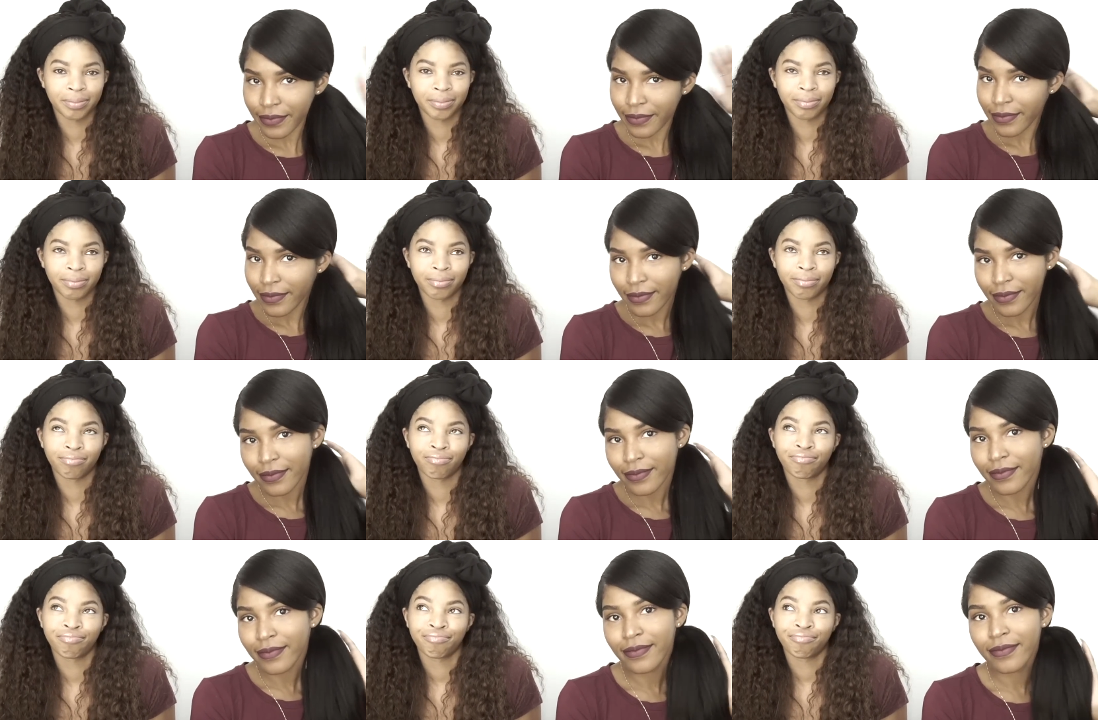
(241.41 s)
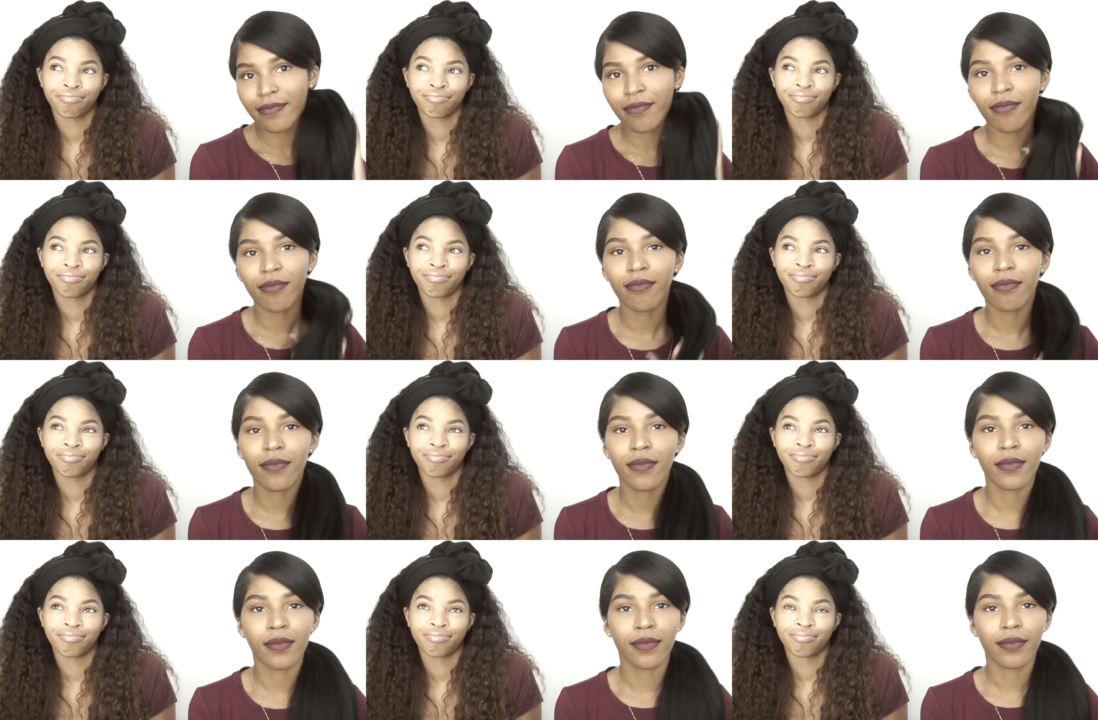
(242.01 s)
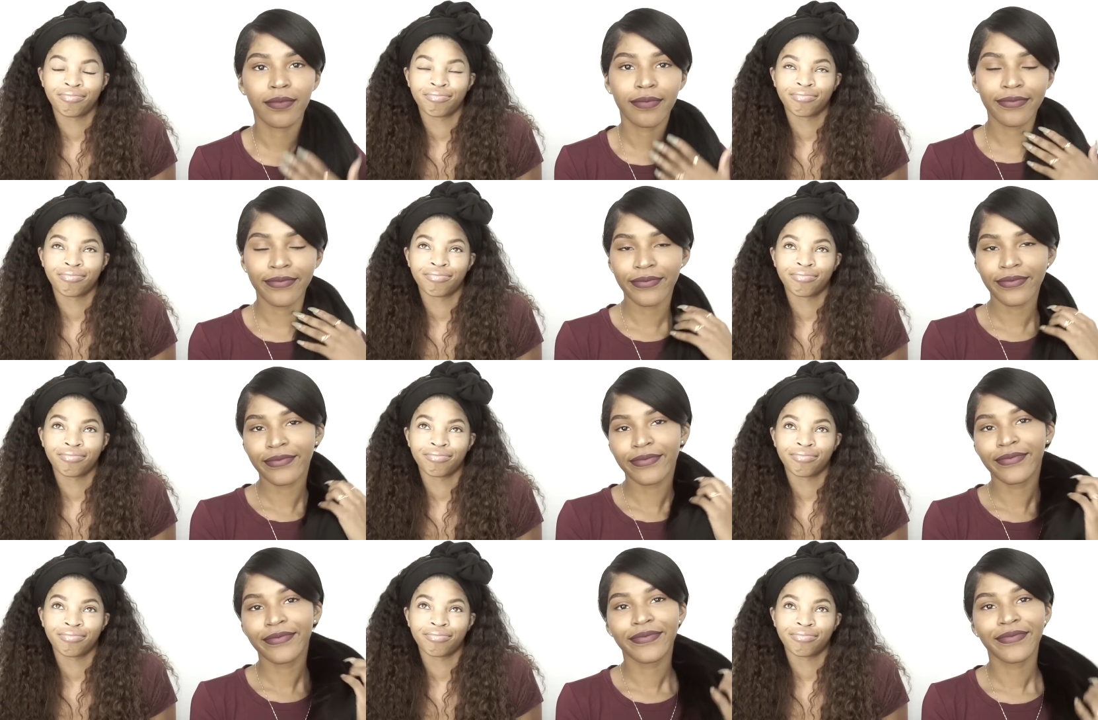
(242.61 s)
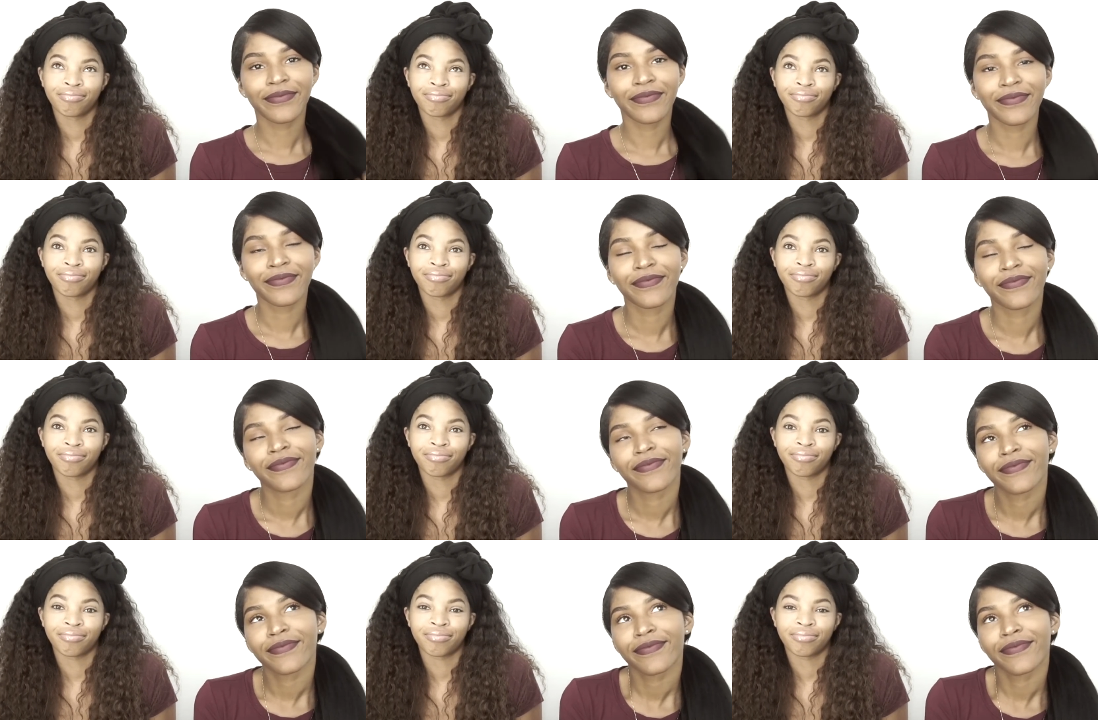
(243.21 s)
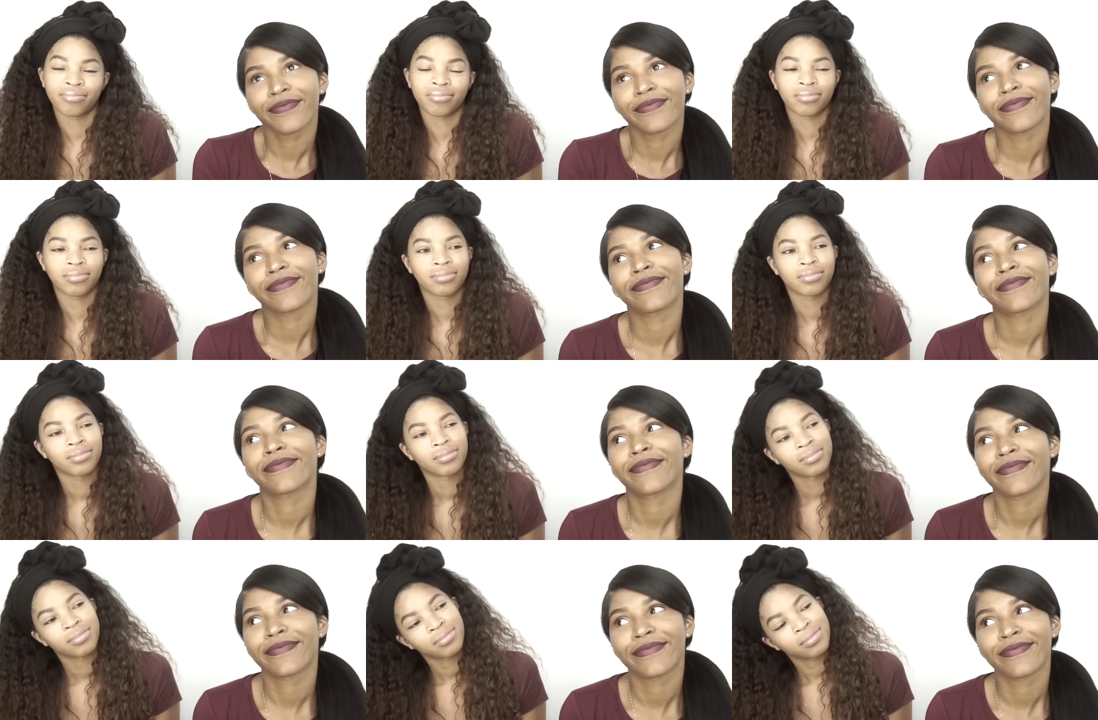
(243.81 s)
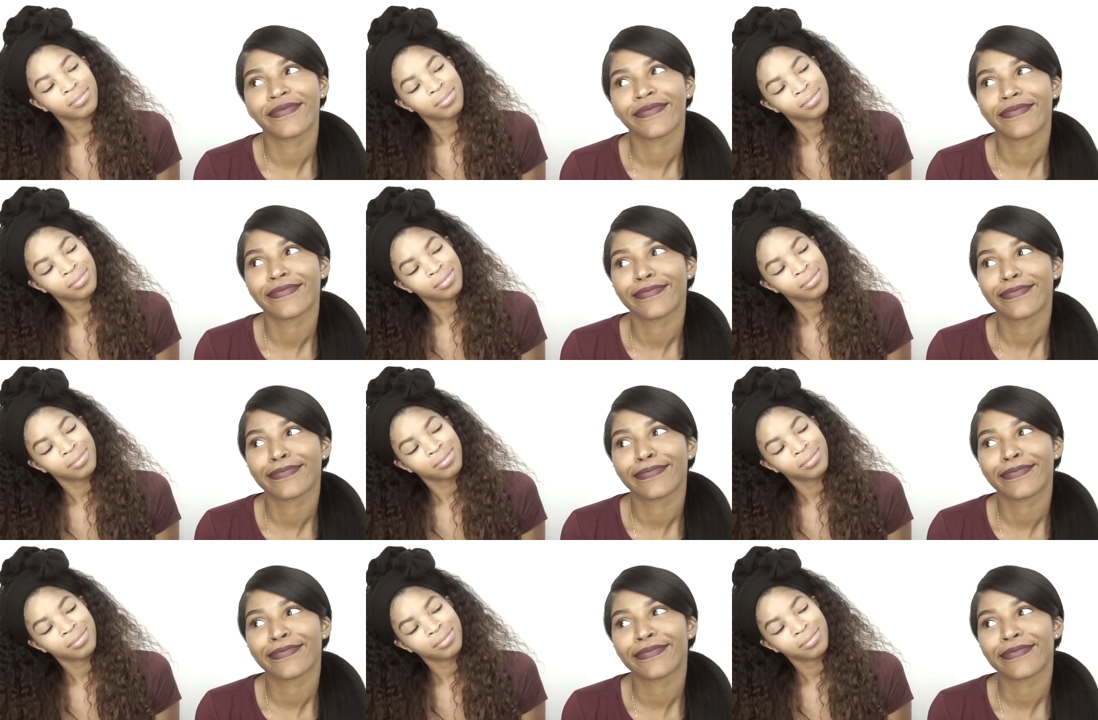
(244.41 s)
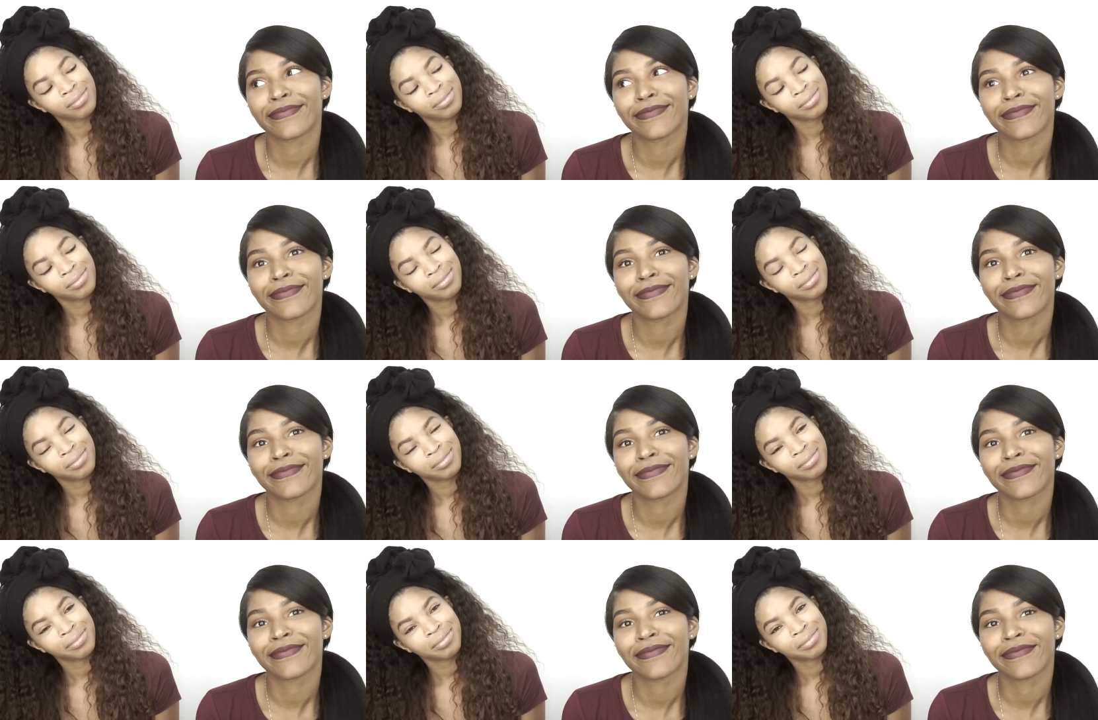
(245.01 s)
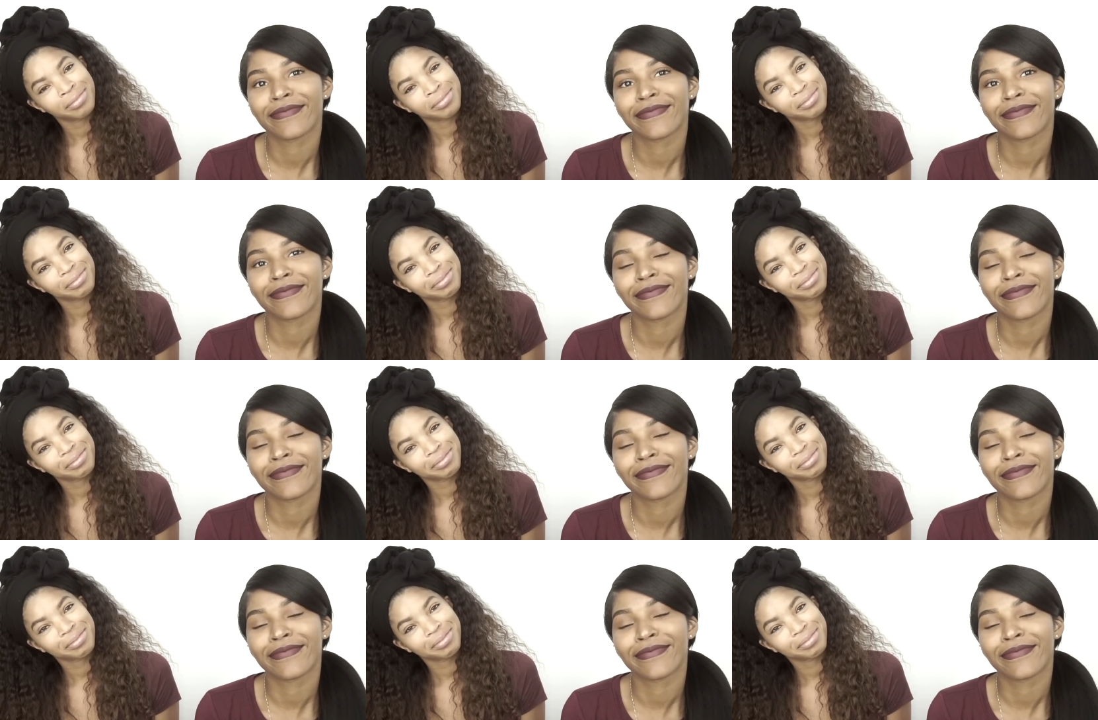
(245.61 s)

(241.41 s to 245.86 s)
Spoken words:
No one is speaking in this clip.